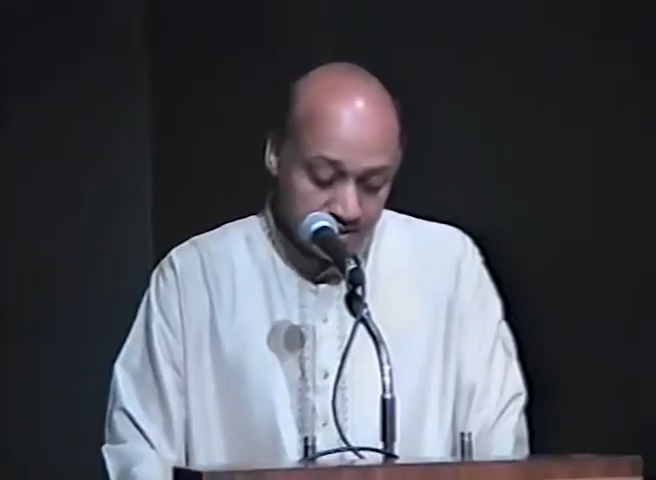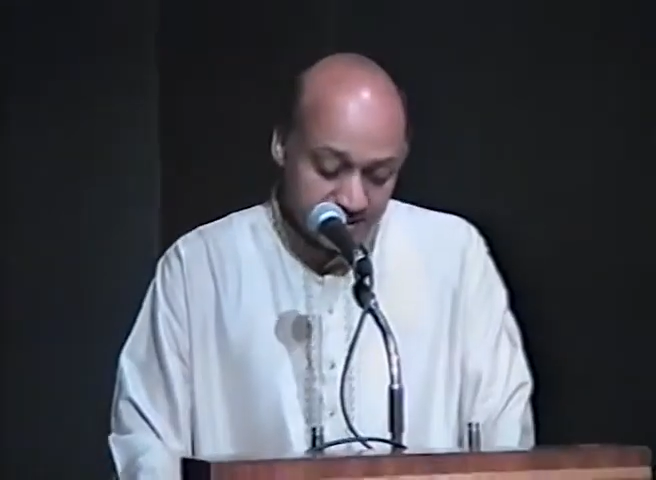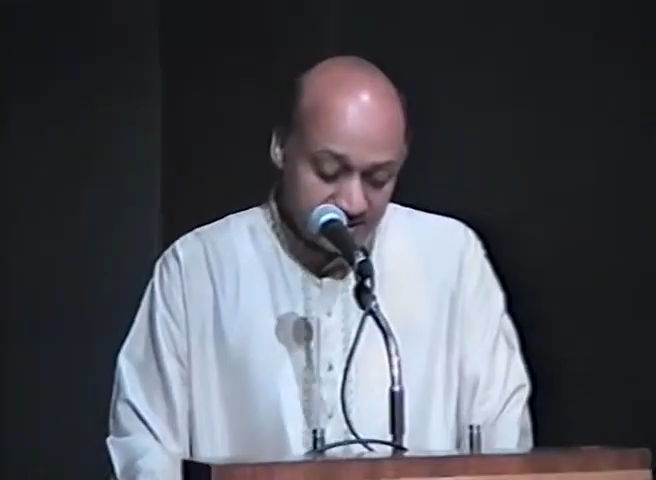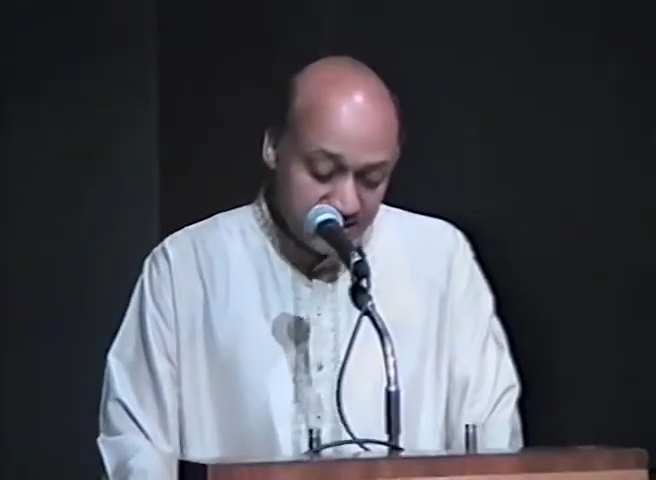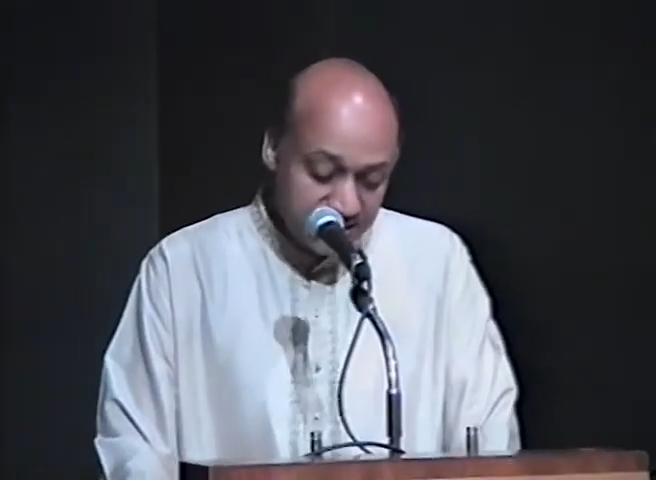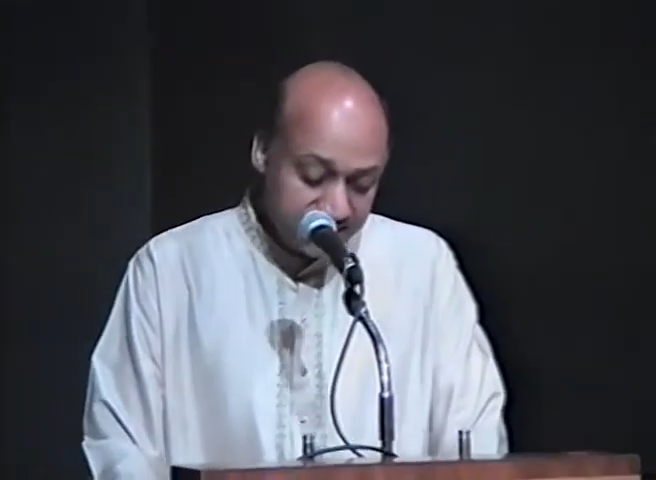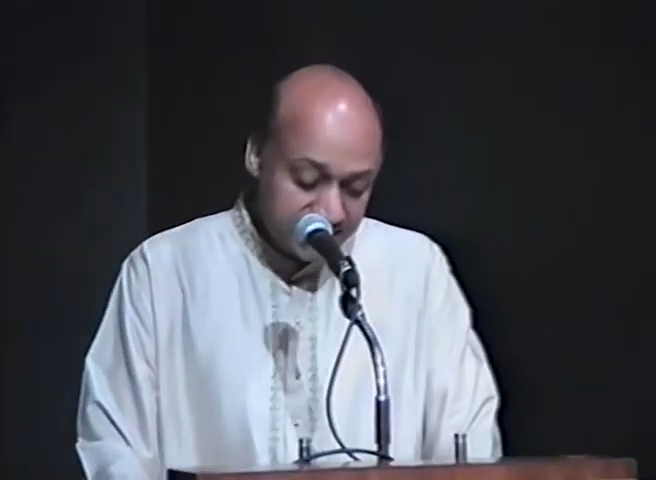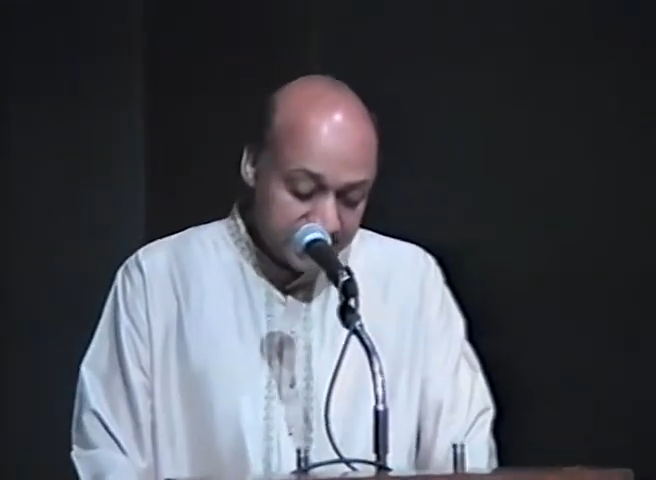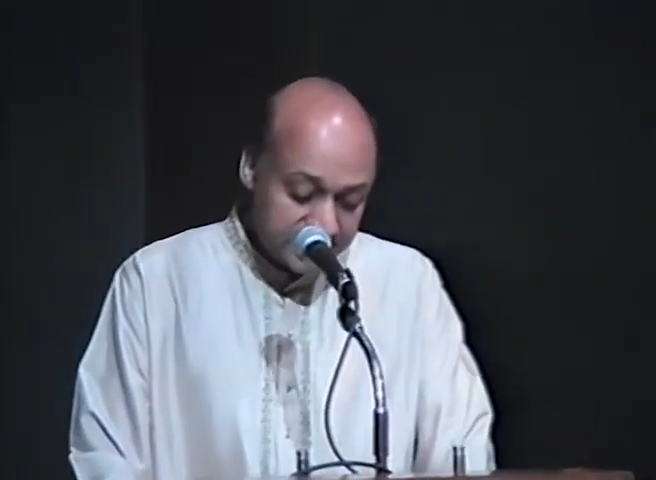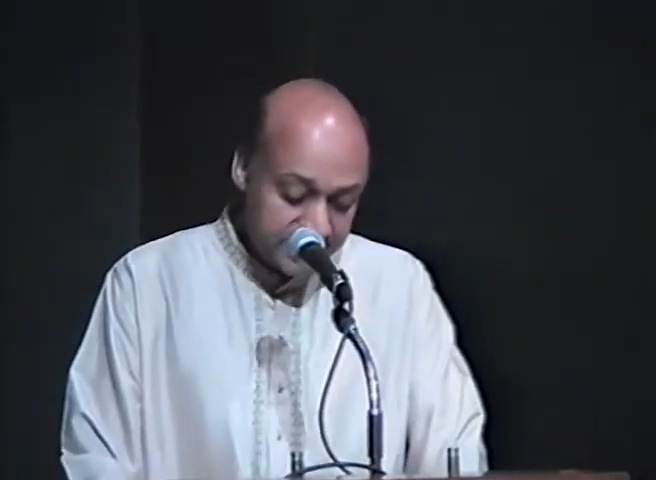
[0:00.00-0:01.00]

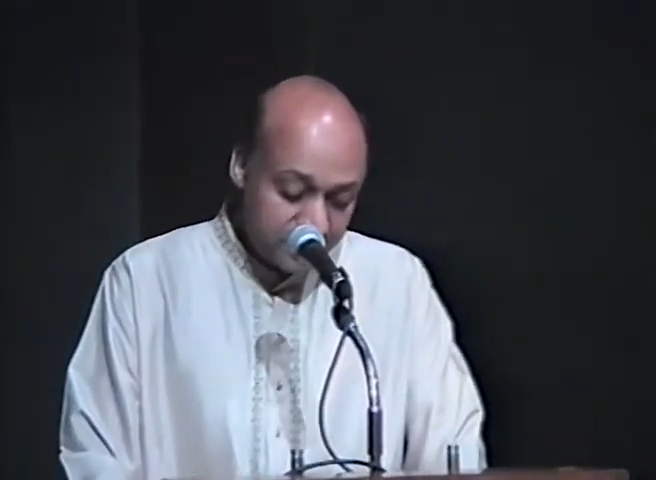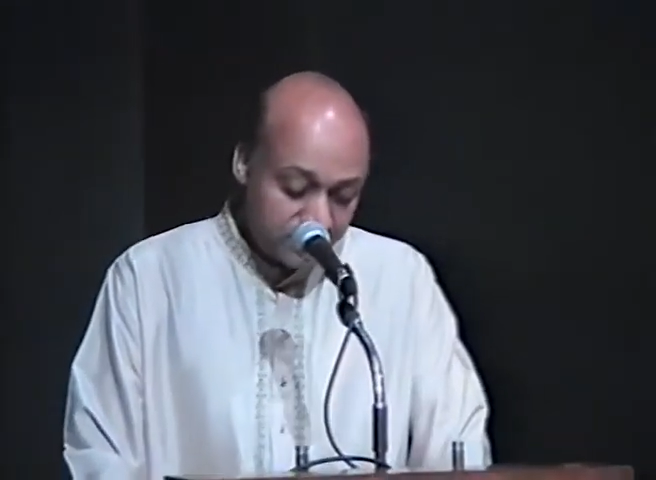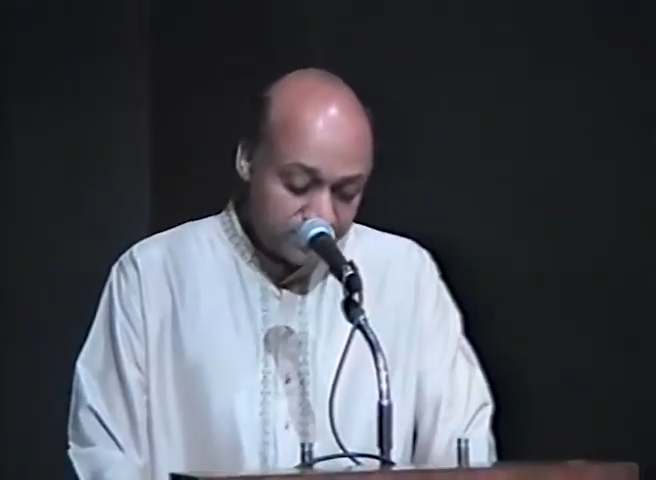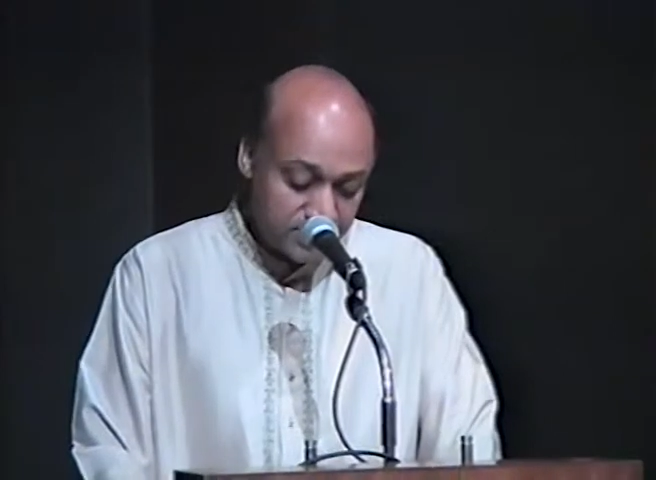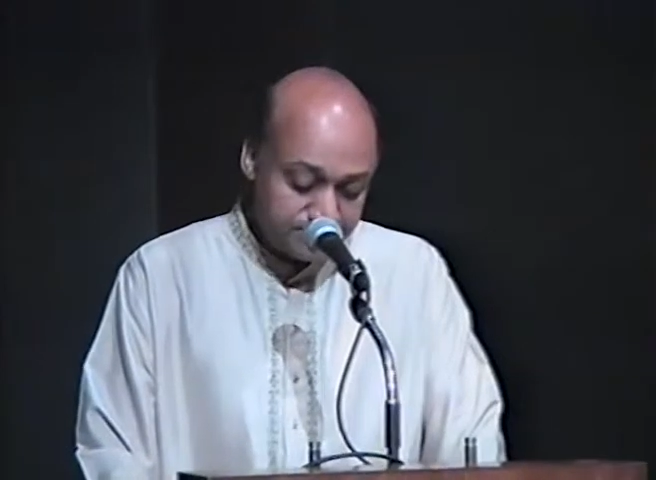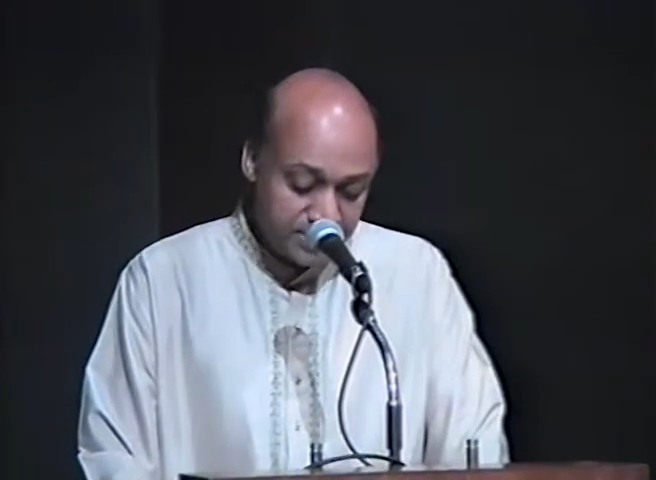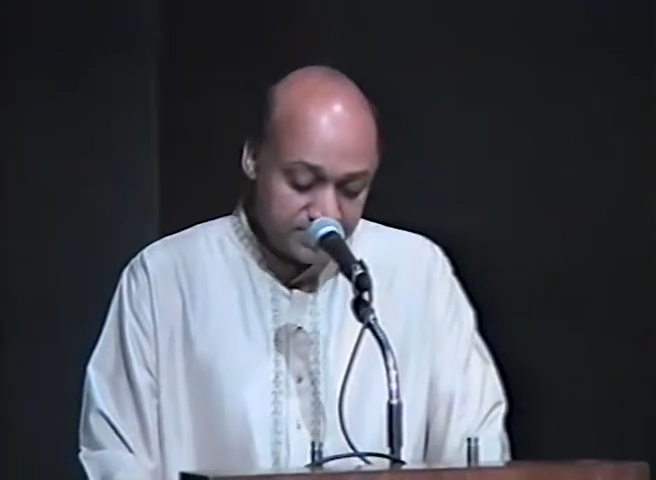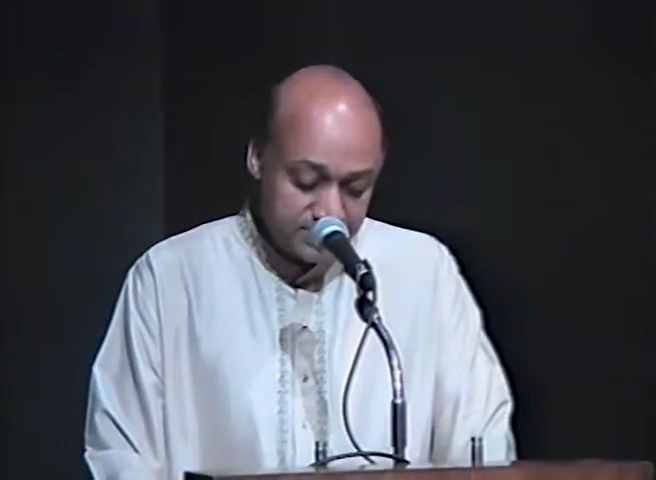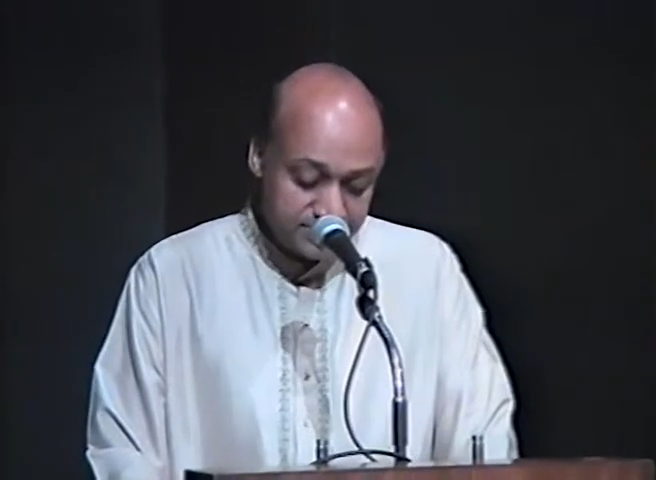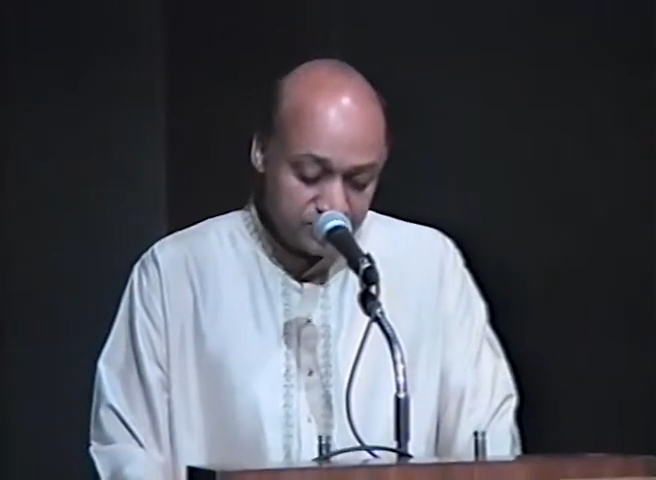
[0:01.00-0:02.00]
Satish set off on a
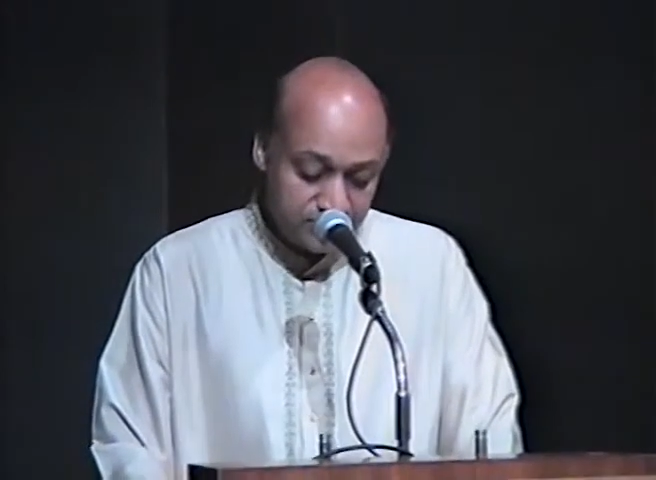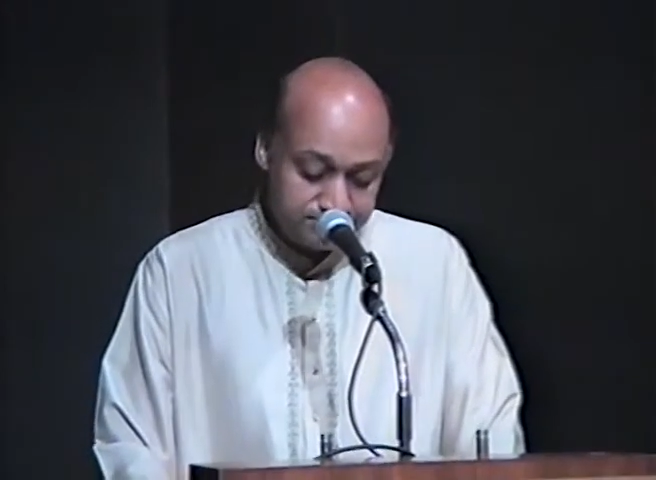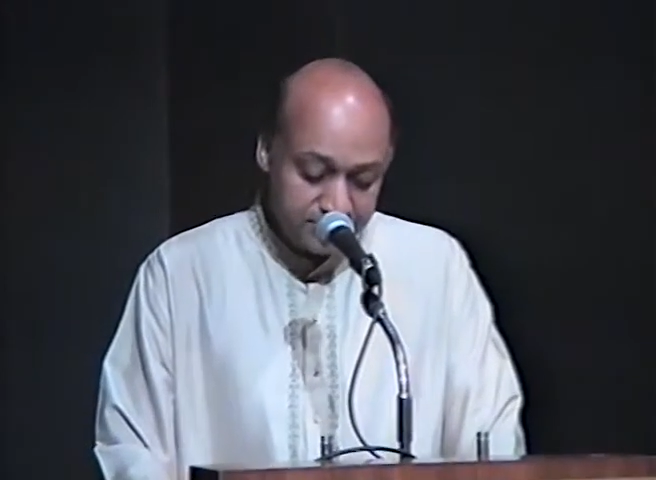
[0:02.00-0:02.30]
pilgrimage of